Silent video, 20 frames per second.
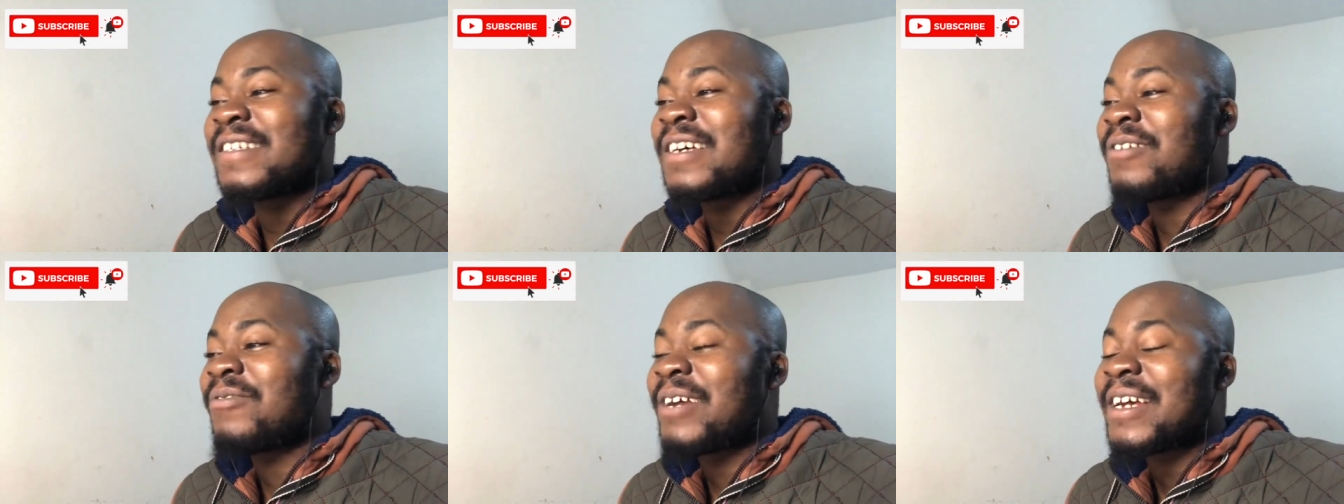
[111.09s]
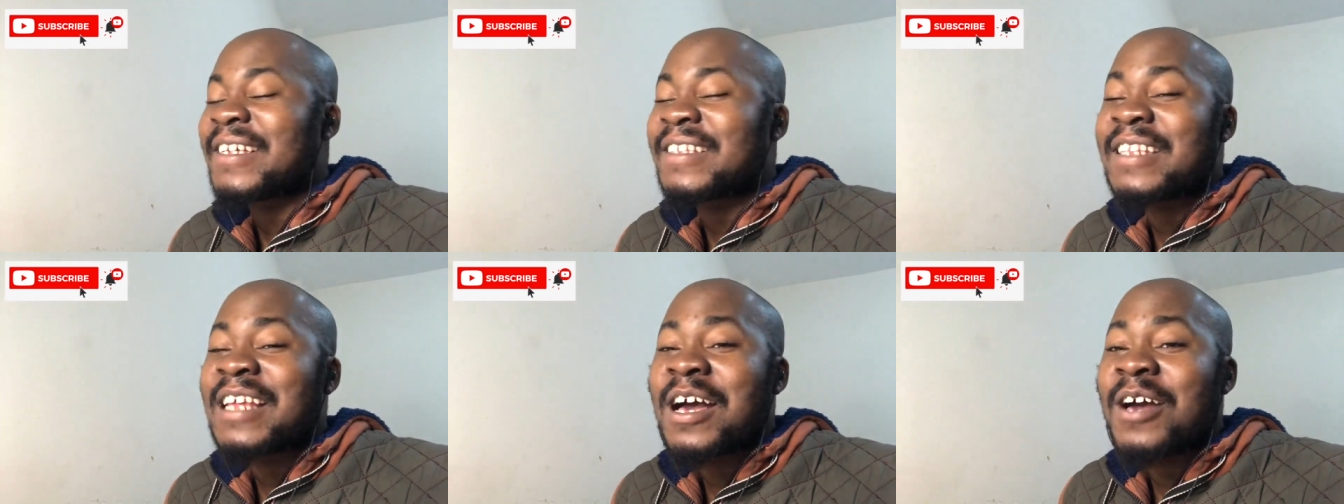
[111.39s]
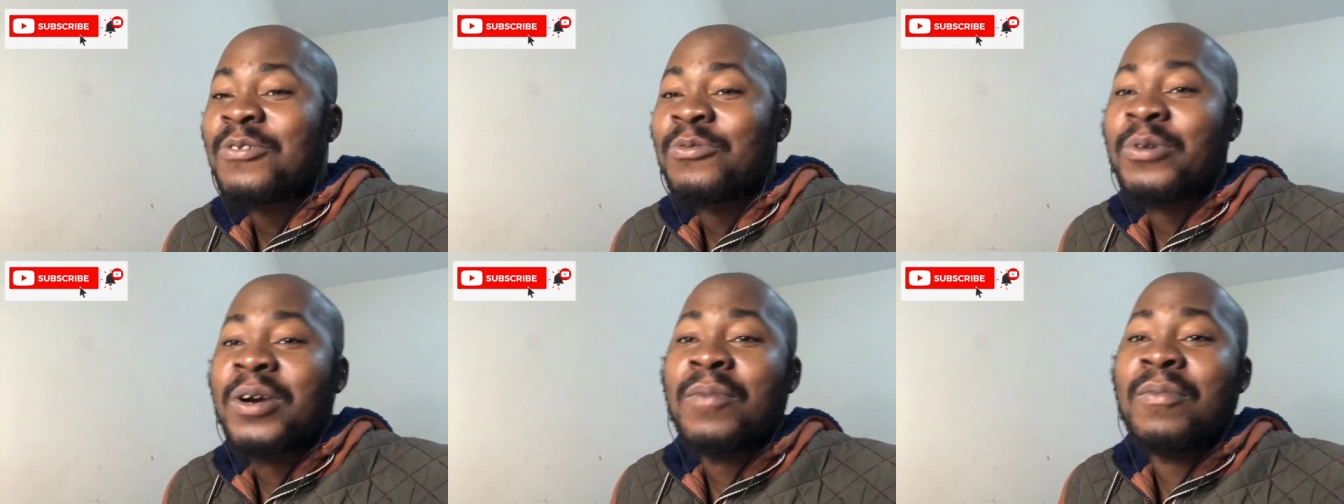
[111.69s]
and right
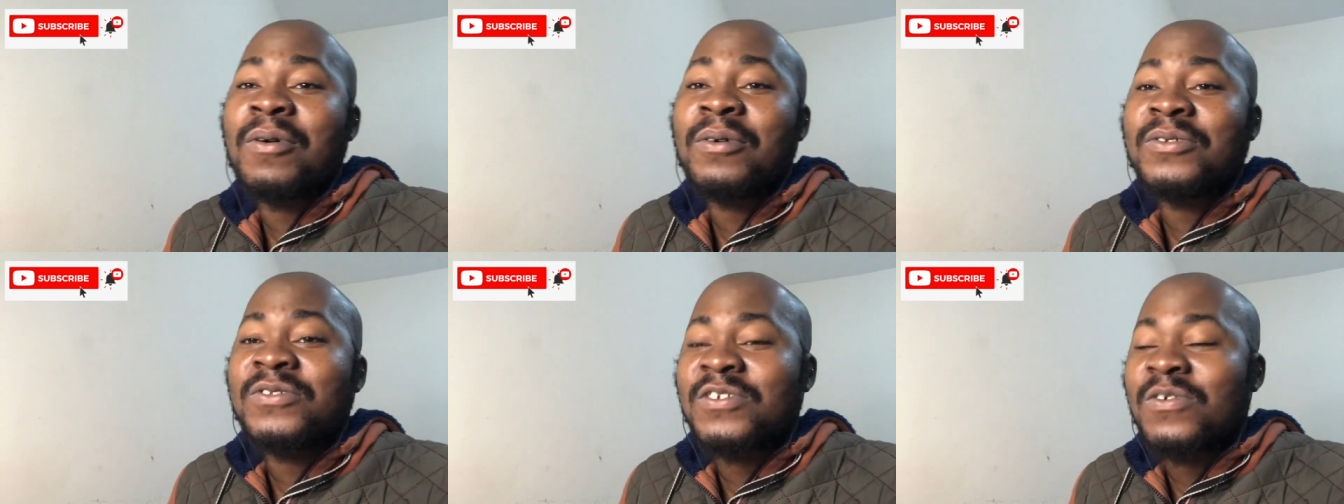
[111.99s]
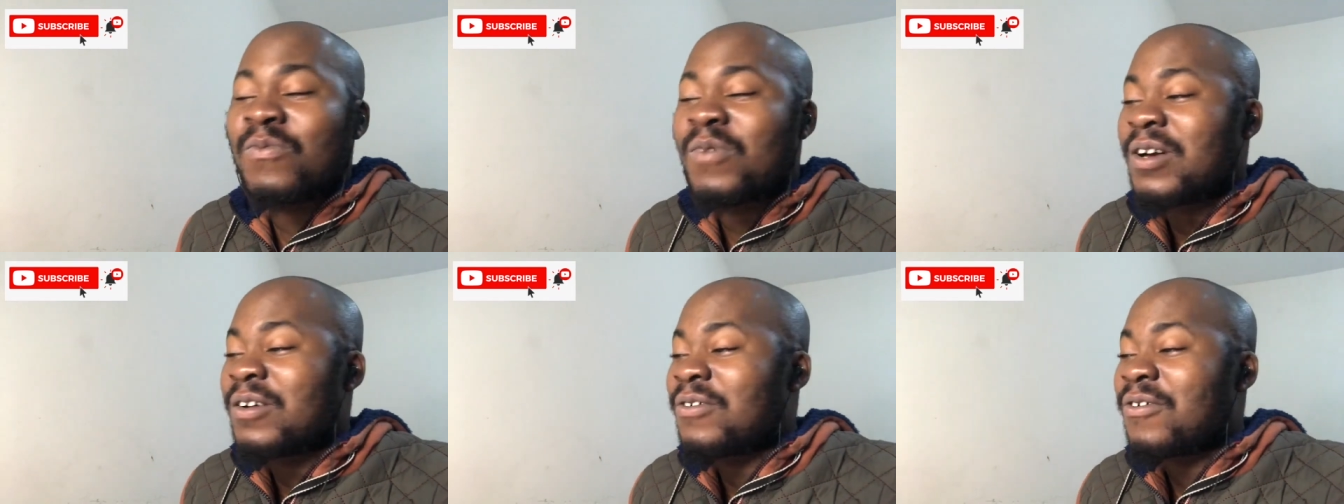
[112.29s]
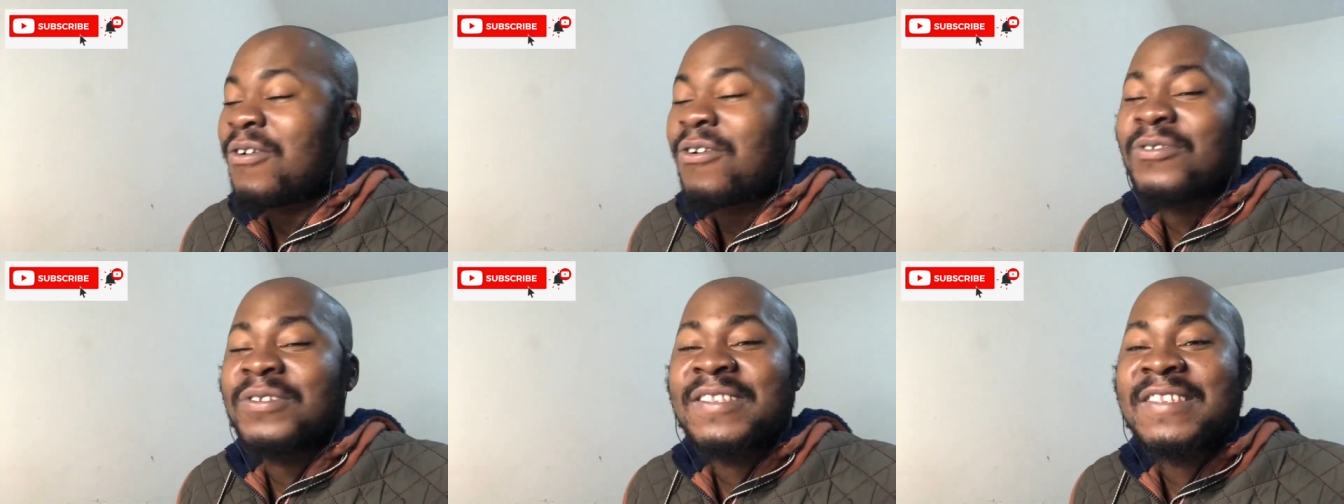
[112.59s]
now I know about someone
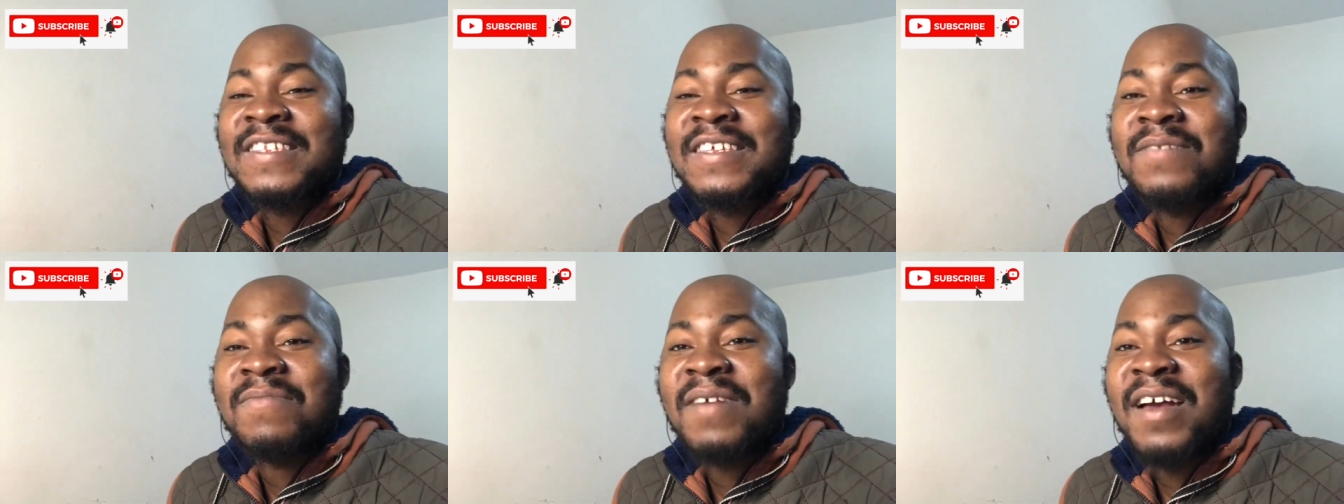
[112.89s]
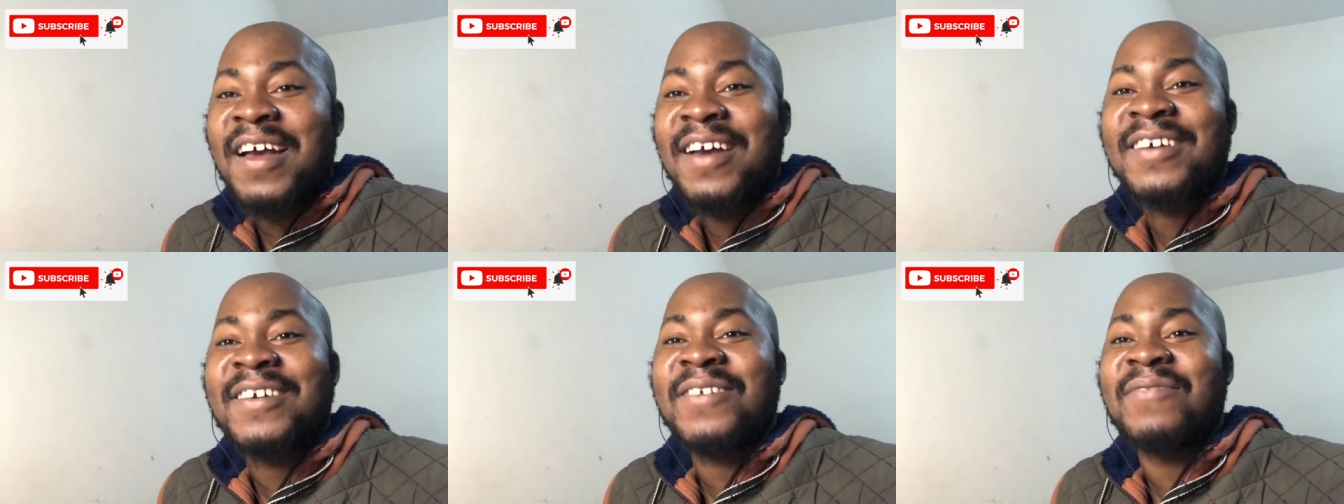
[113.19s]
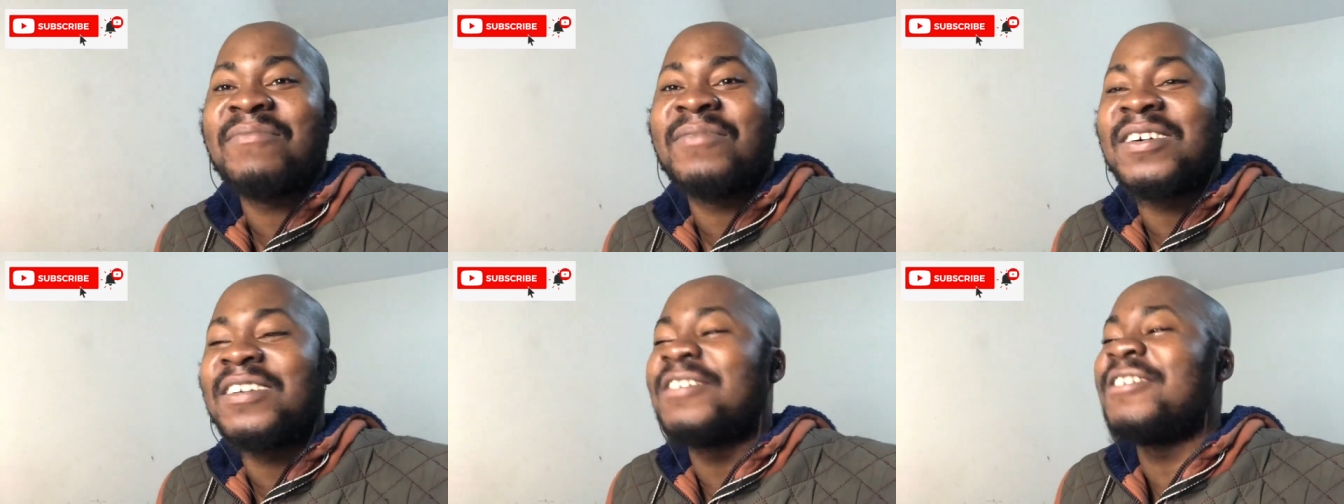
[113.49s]
called Team
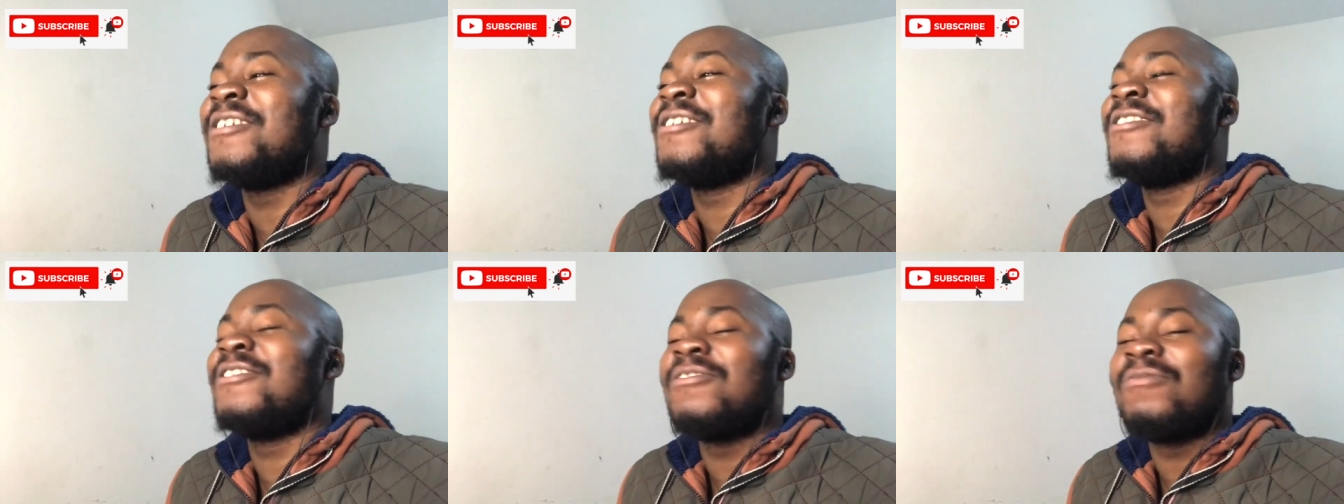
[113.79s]
Akkerman,